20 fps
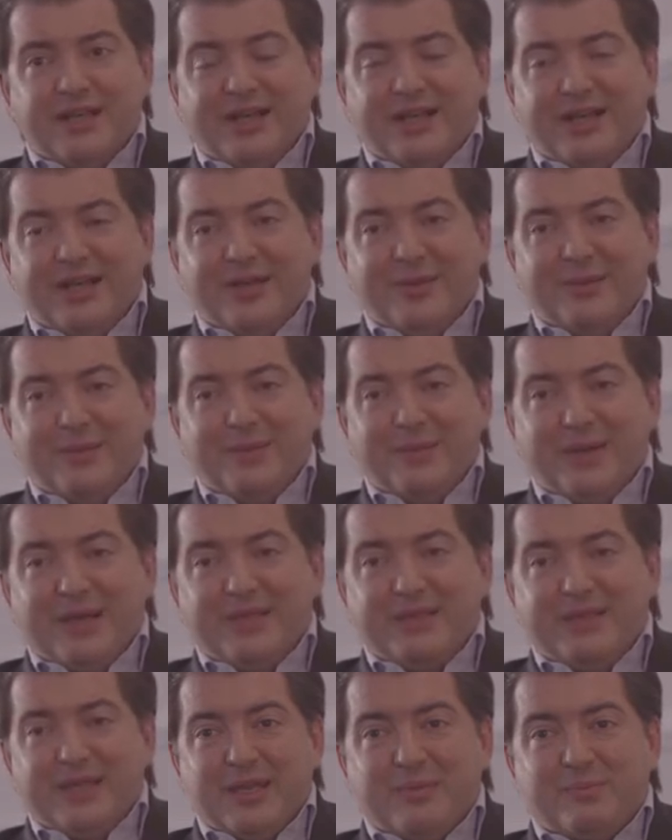um, I
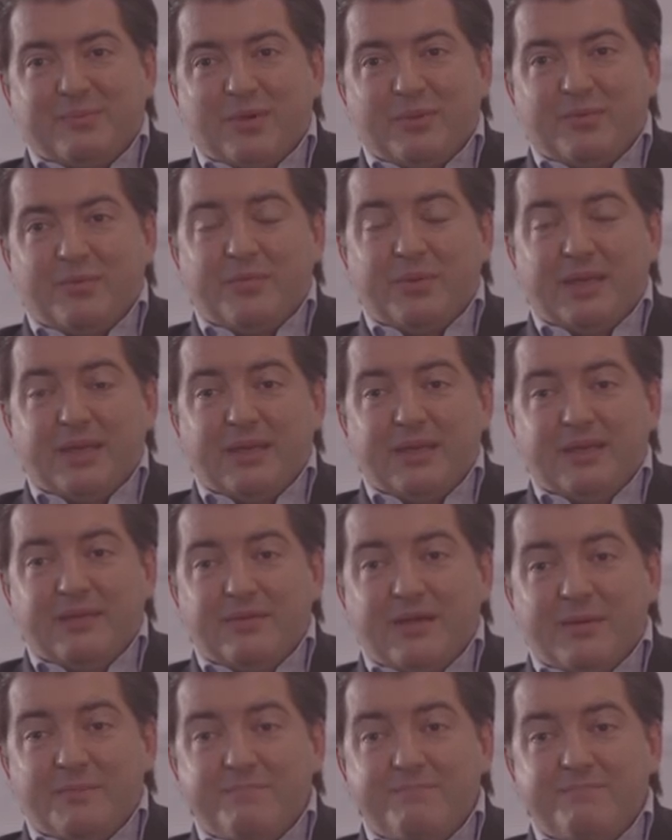think probably
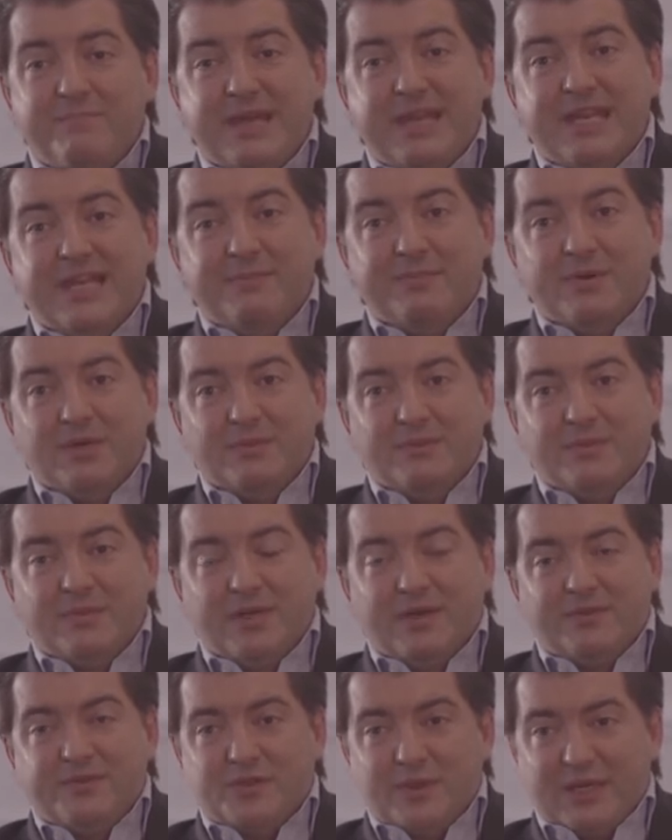a minimum
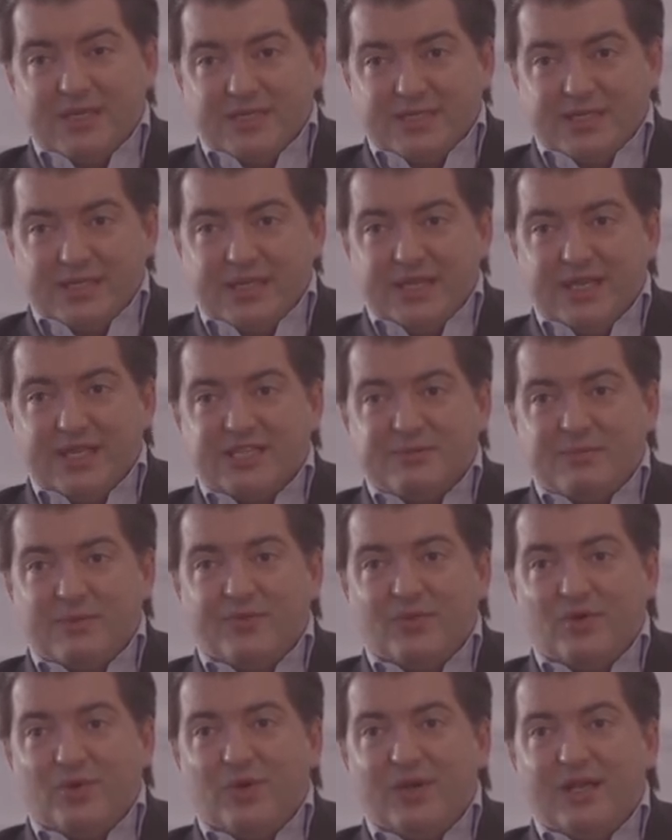of twenty years
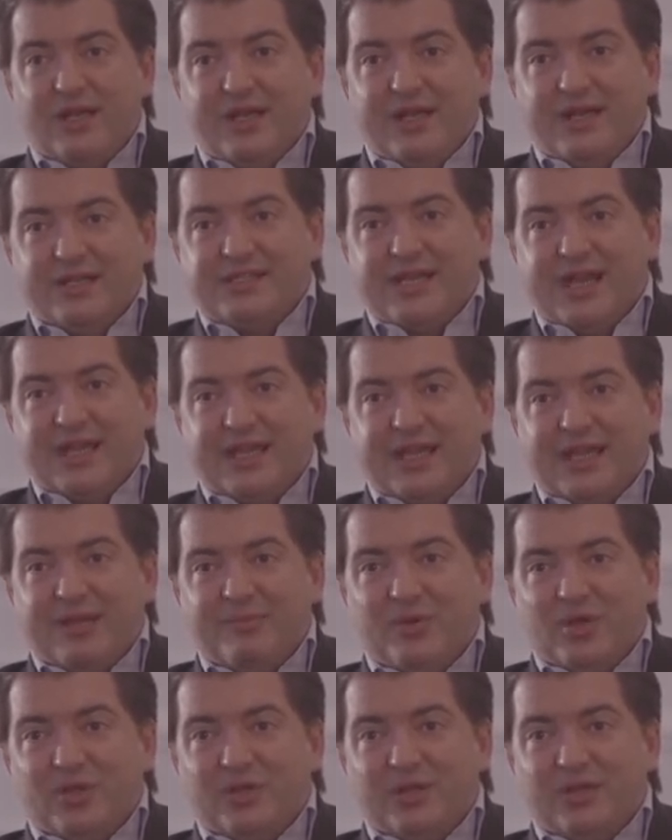before attacking a
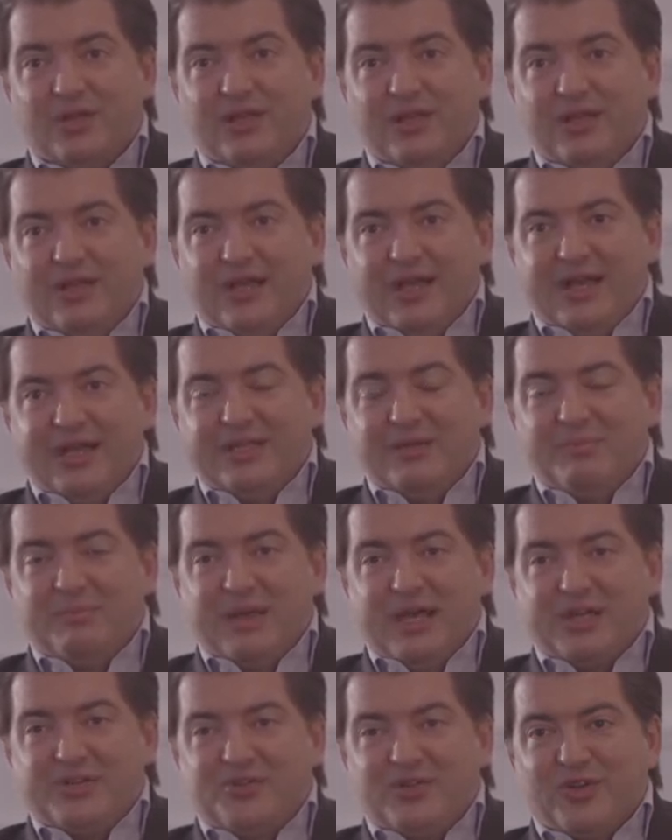bottle, and you're
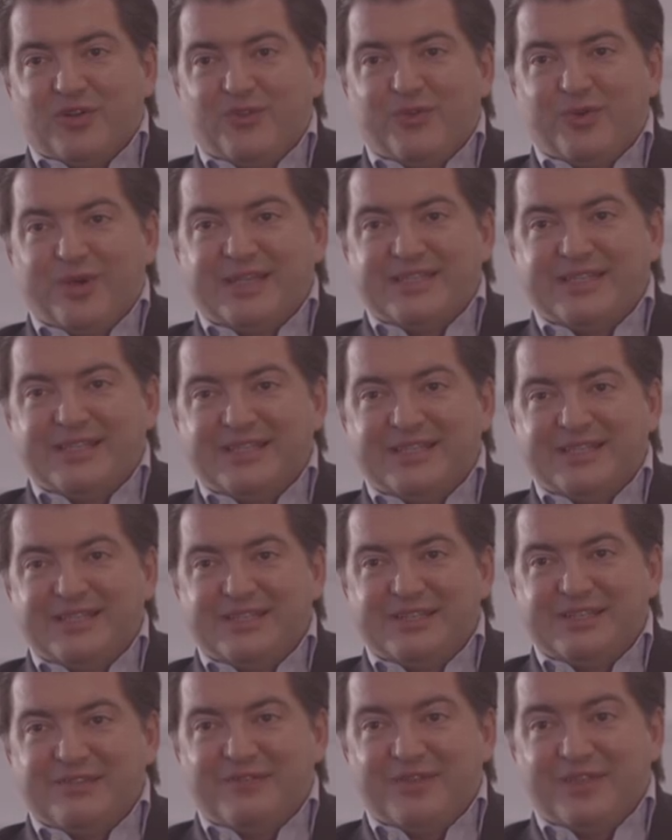better off waiting
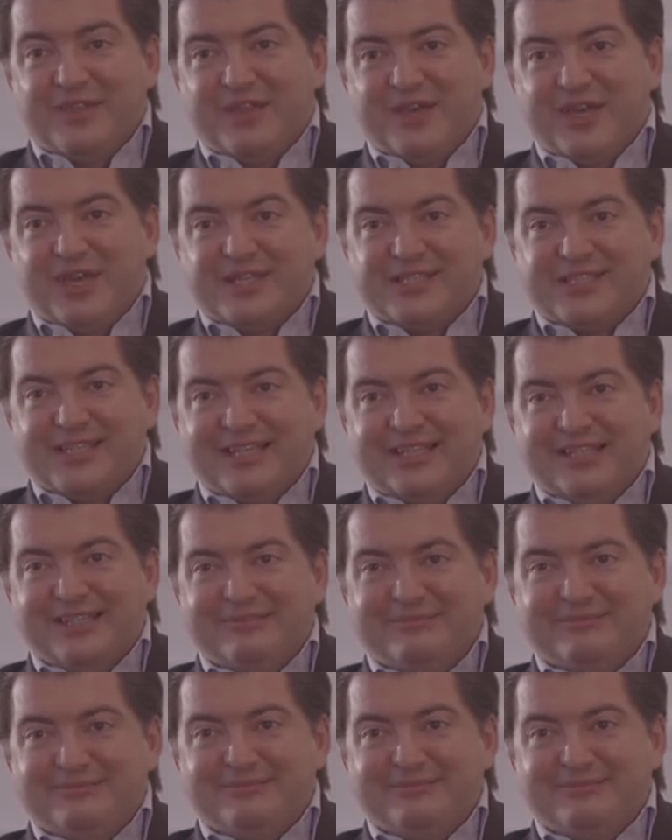for thirty.